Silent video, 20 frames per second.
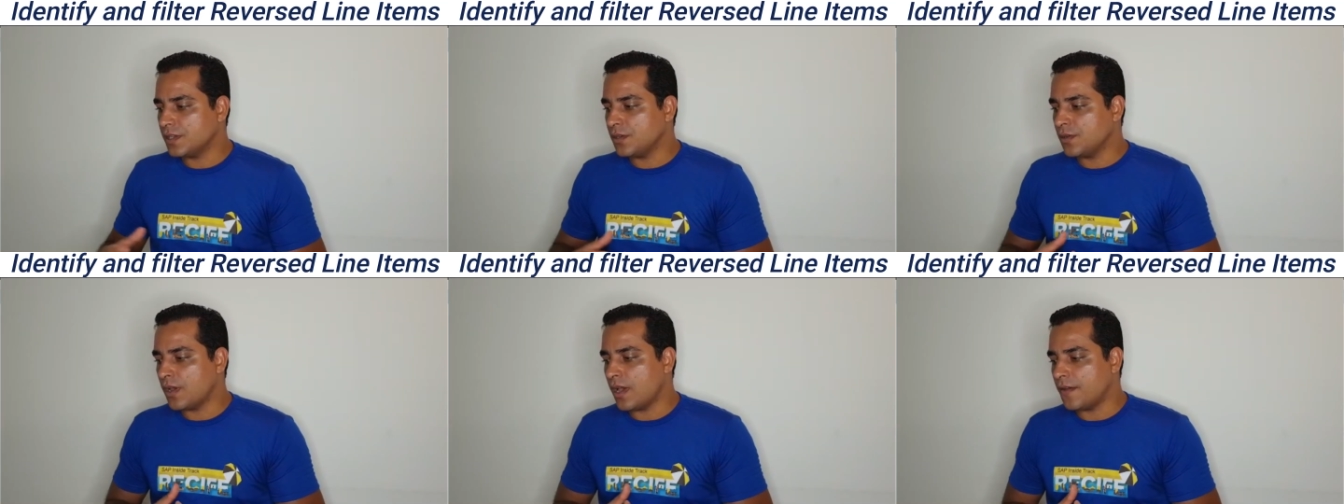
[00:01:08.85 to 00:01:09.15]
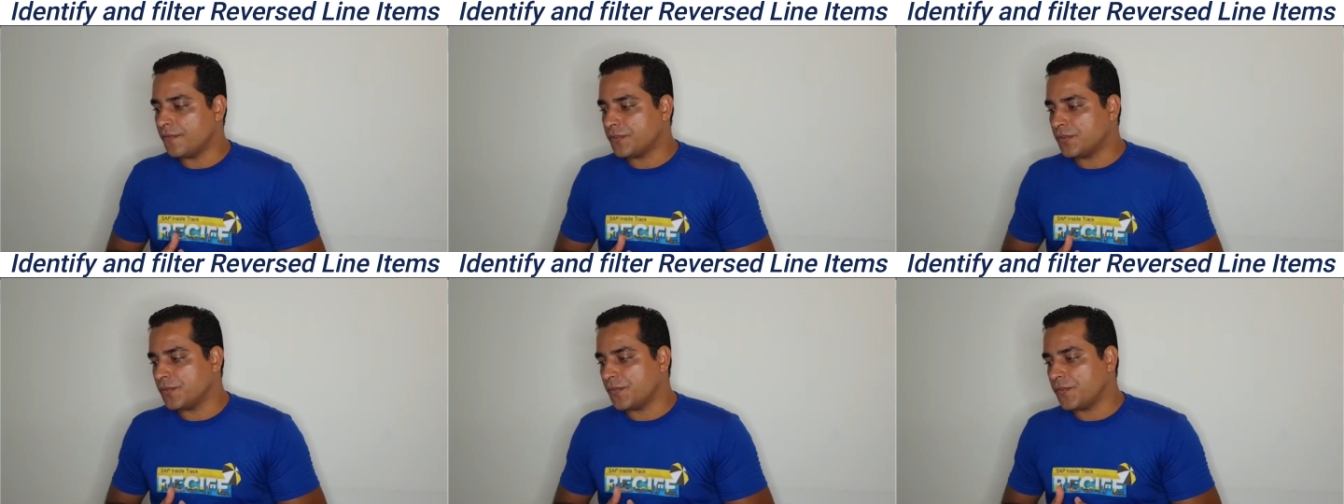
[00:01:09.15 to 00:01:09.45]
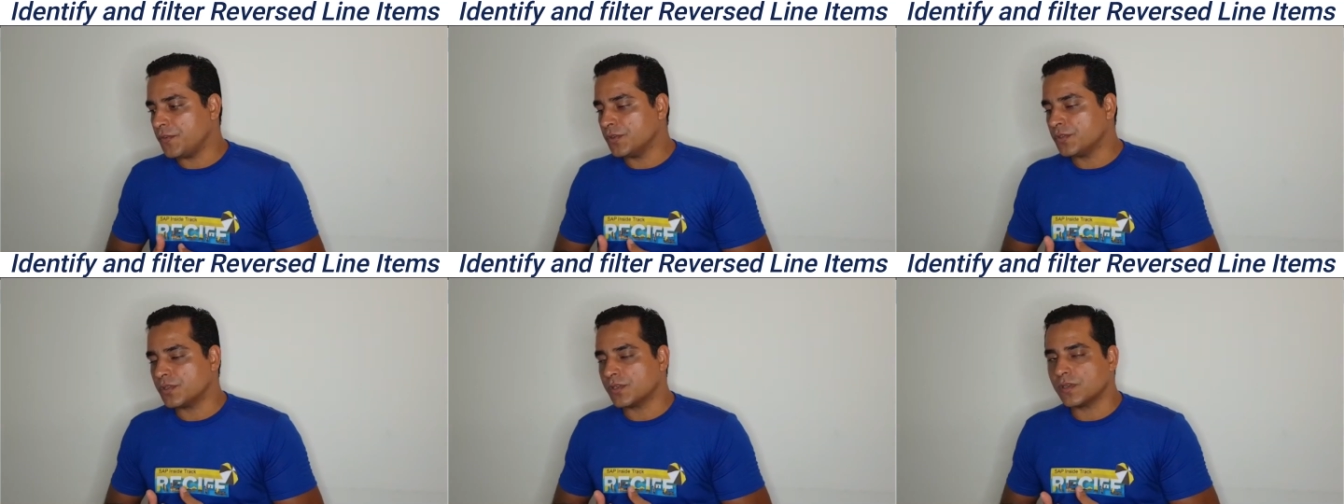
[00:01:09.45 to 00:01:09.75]
you have to
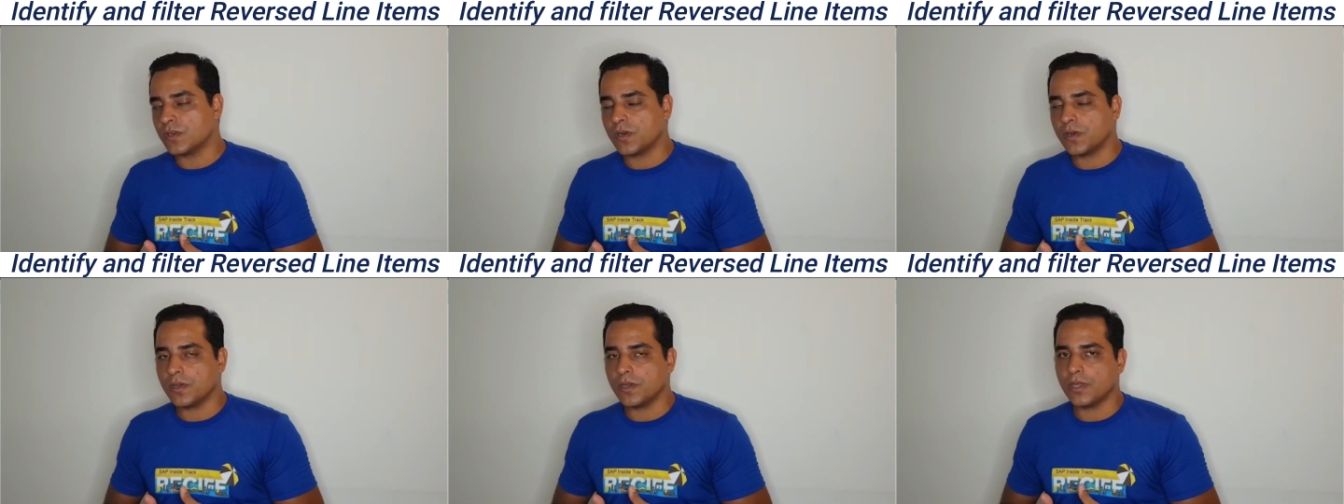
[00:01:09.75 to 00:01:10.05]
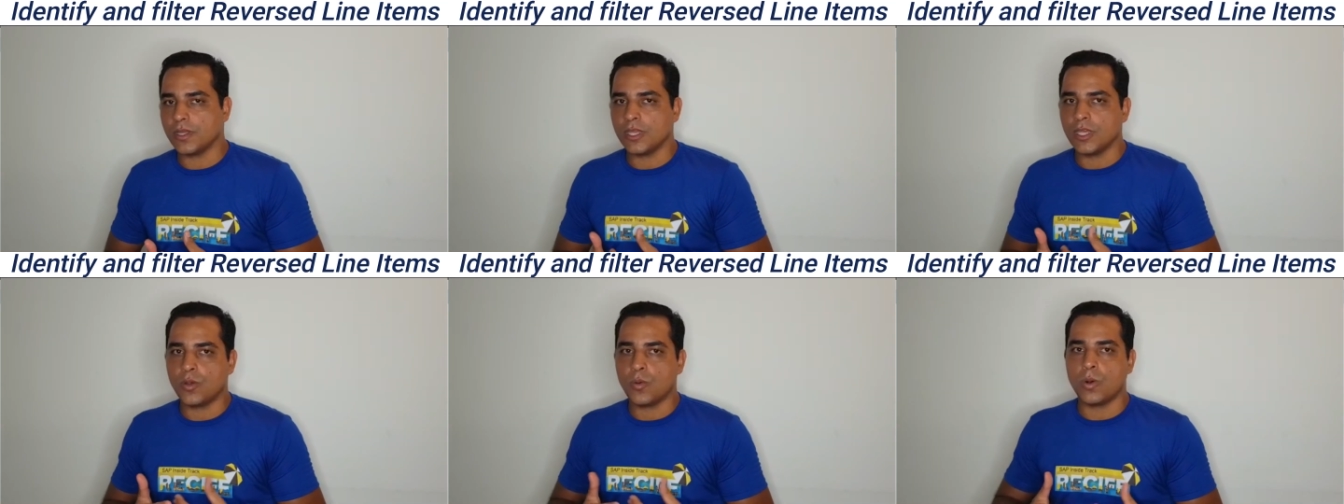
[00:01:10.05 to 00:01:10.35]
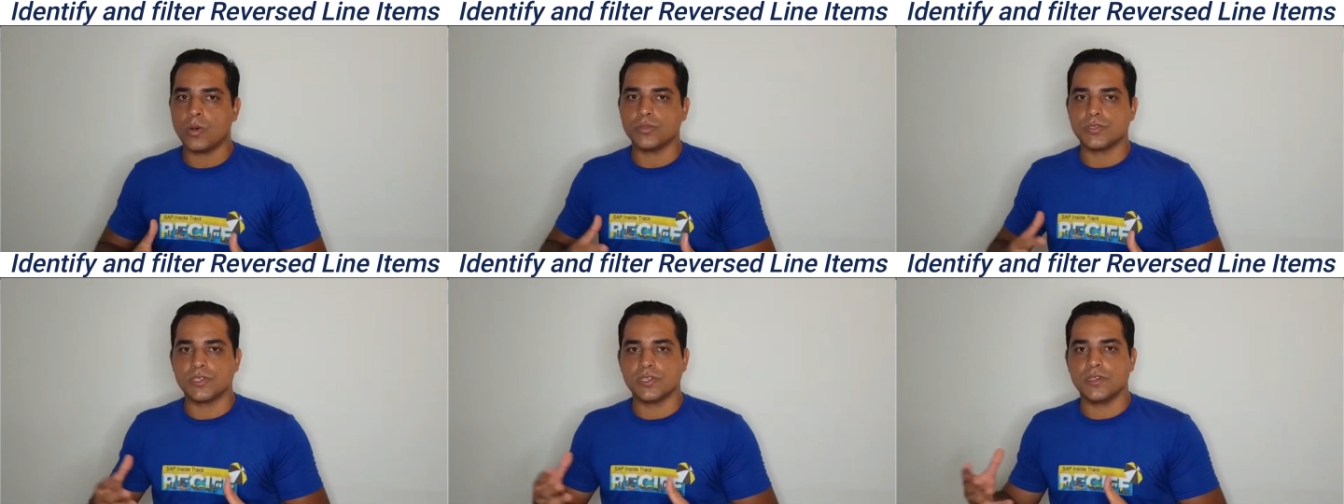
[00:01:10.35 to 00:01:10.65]
filter
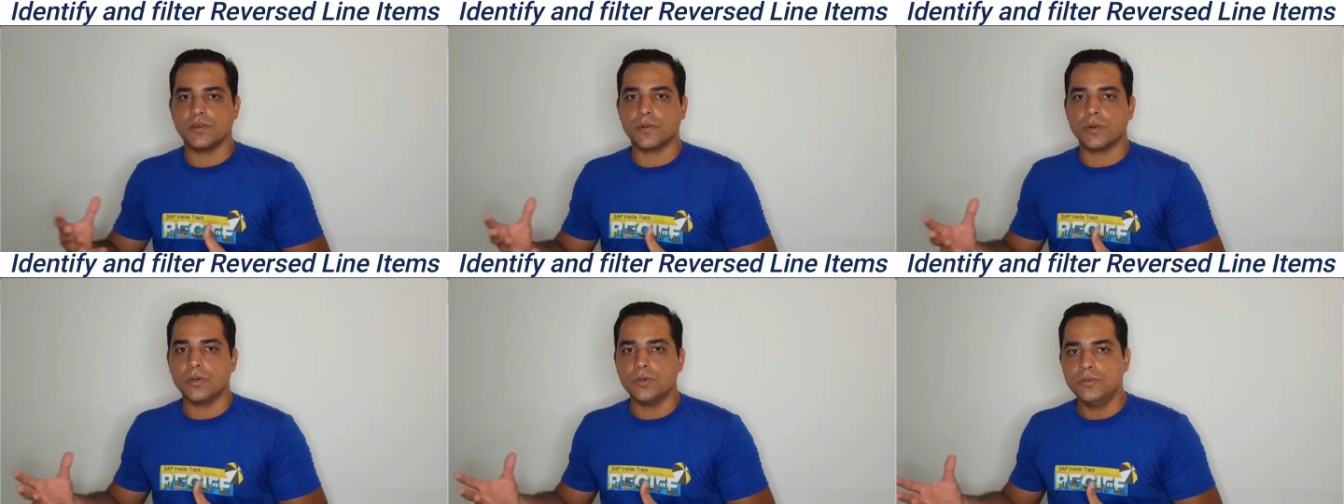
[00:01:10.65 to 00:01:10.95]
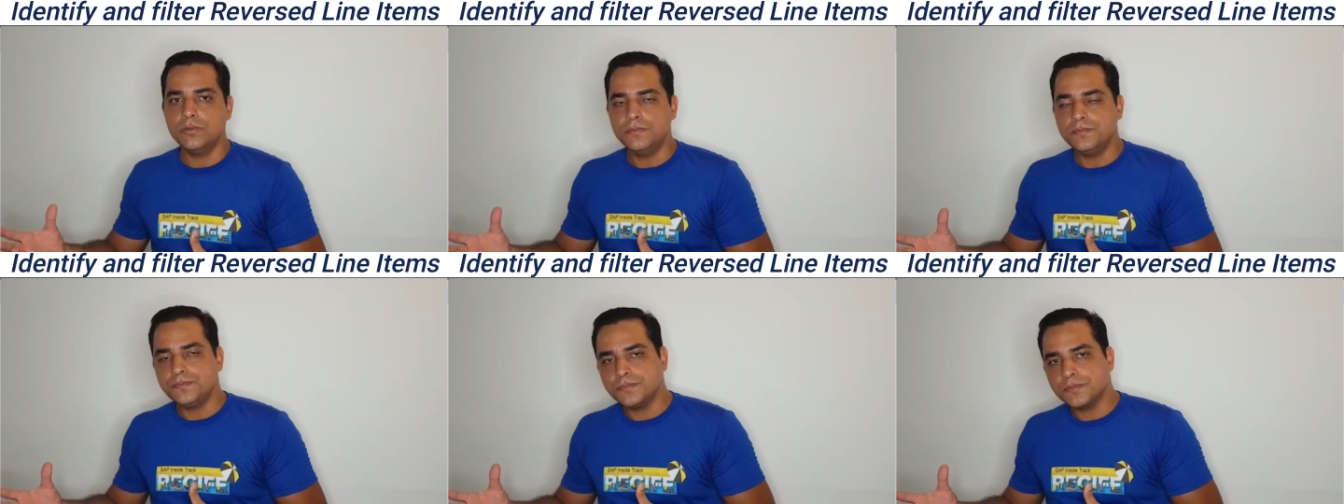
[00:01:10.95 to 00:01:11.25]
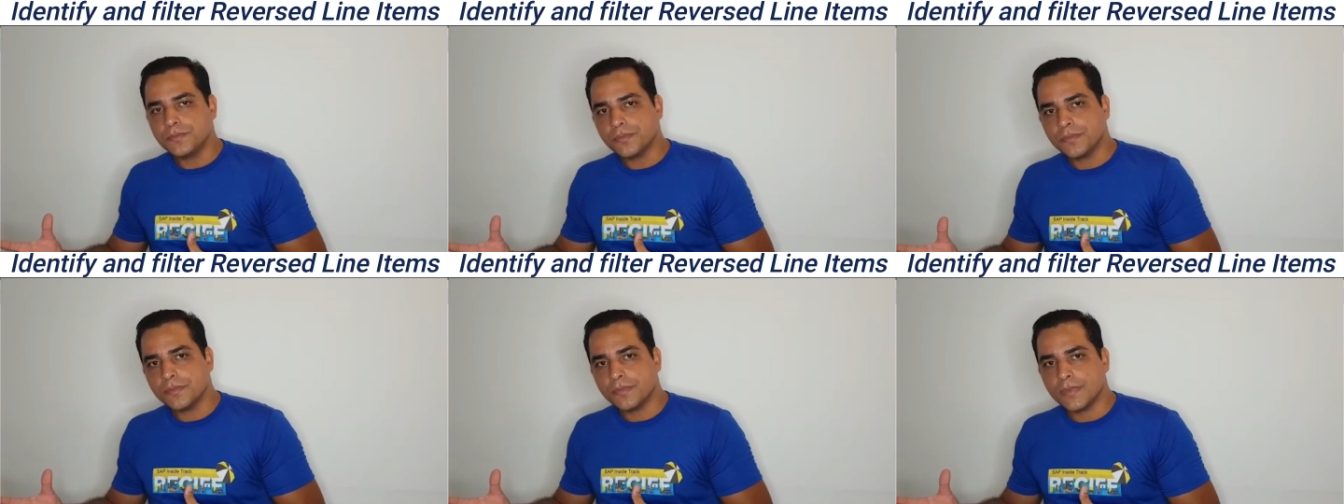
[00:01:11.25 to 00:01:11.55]
=0,
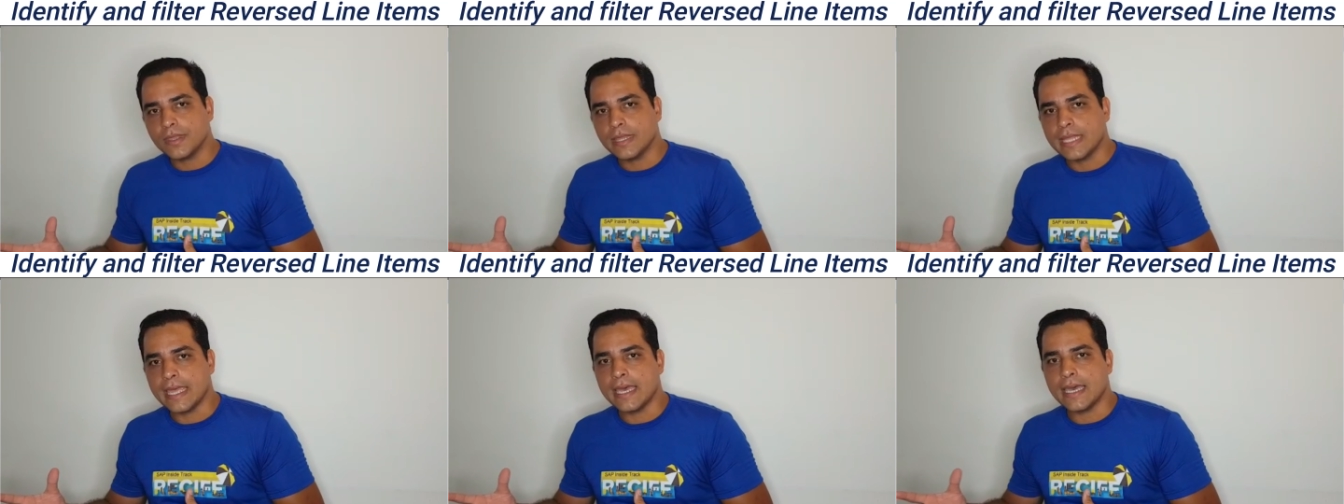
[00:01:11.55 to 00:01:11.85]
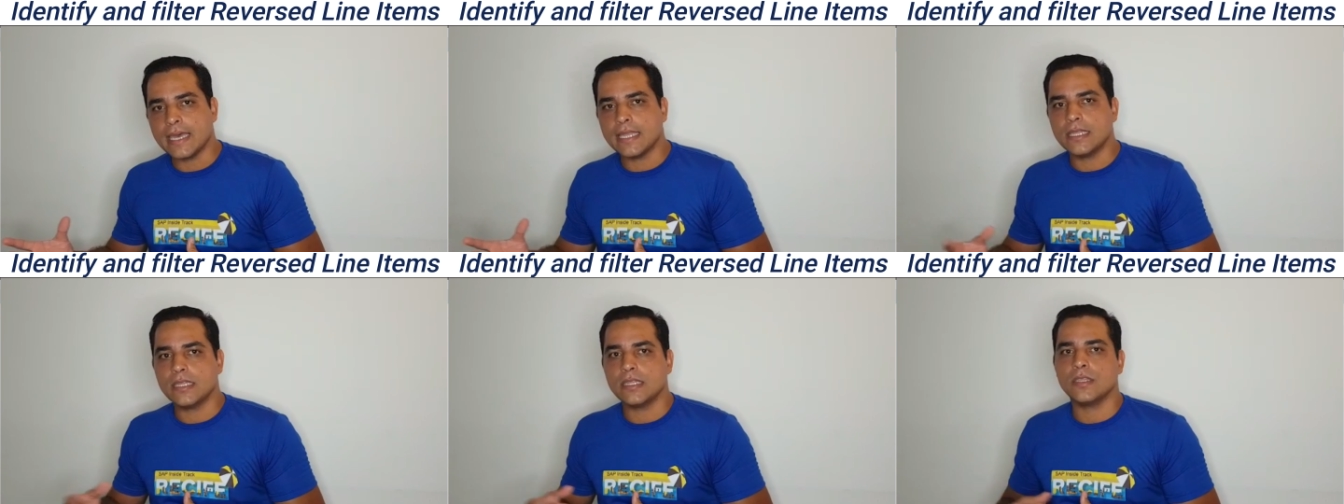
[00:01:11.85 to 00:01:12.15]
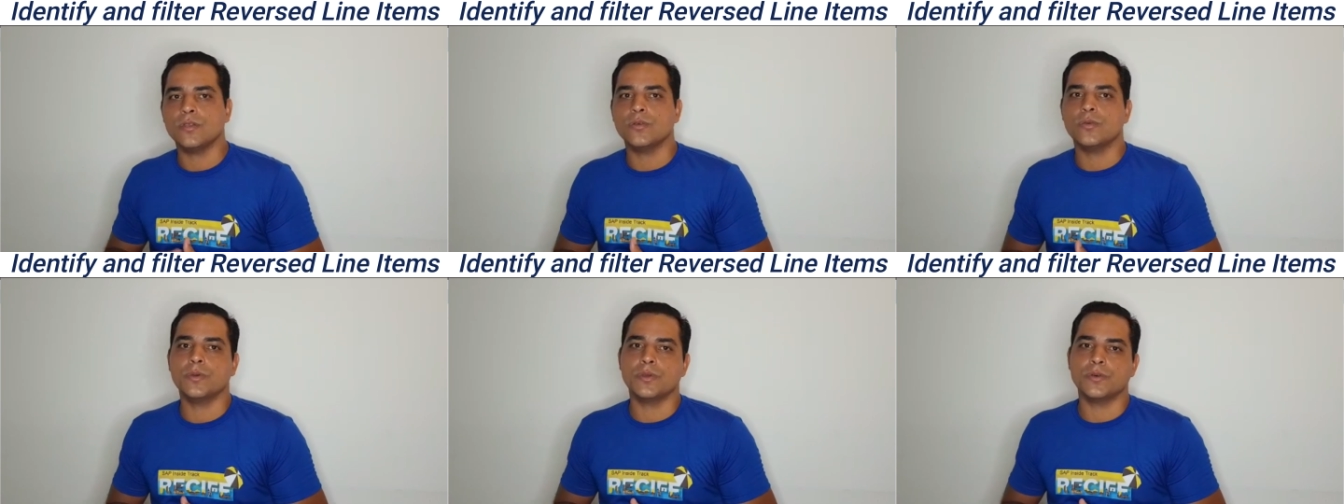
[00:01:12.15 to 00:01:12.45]
then
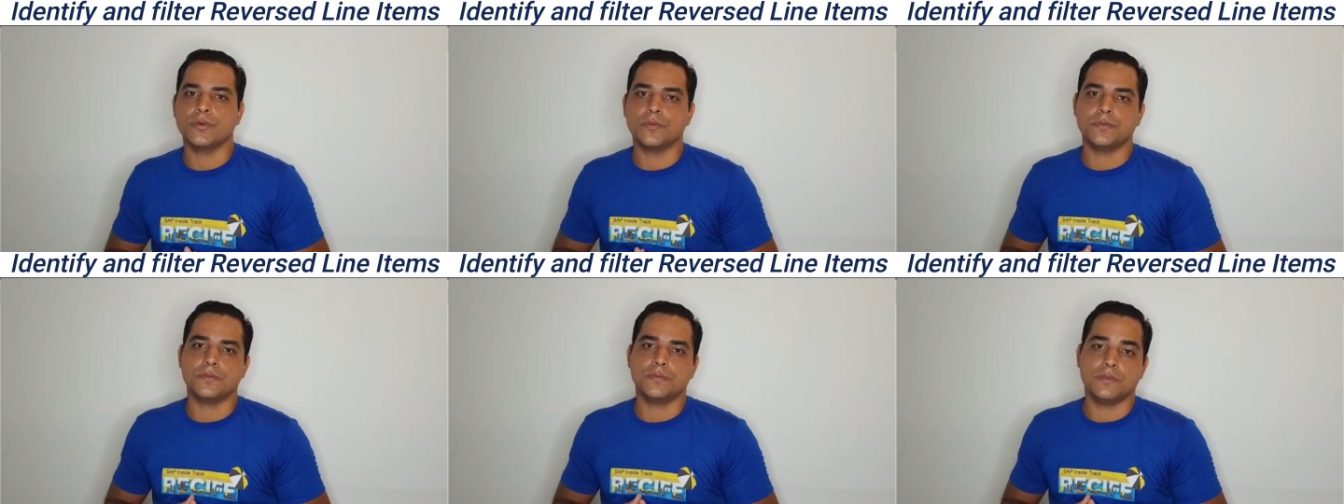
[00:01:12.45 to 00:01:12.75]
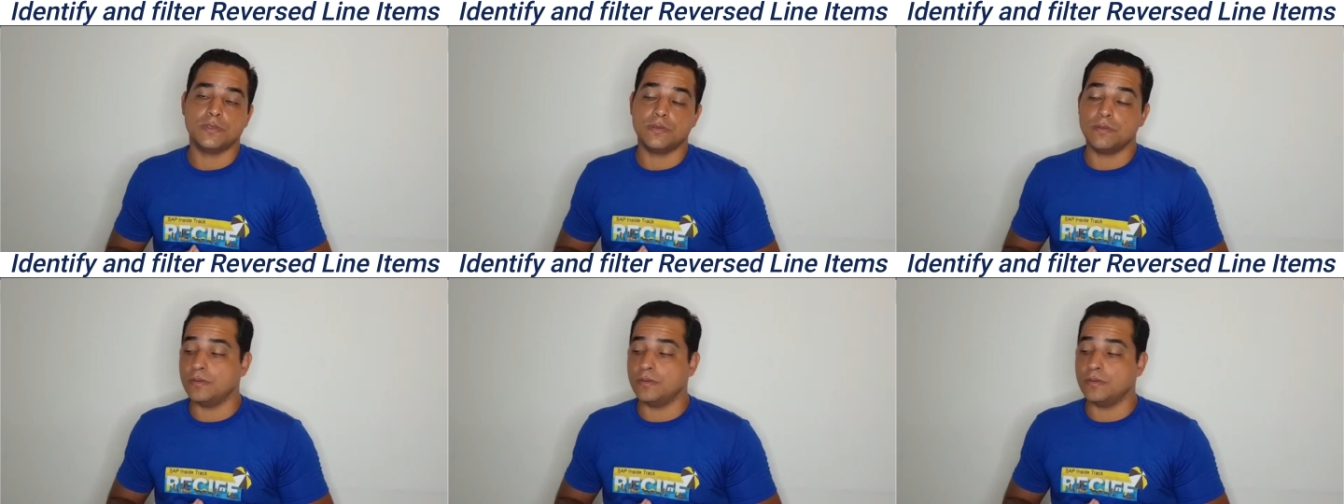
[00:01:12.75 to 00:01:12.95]
you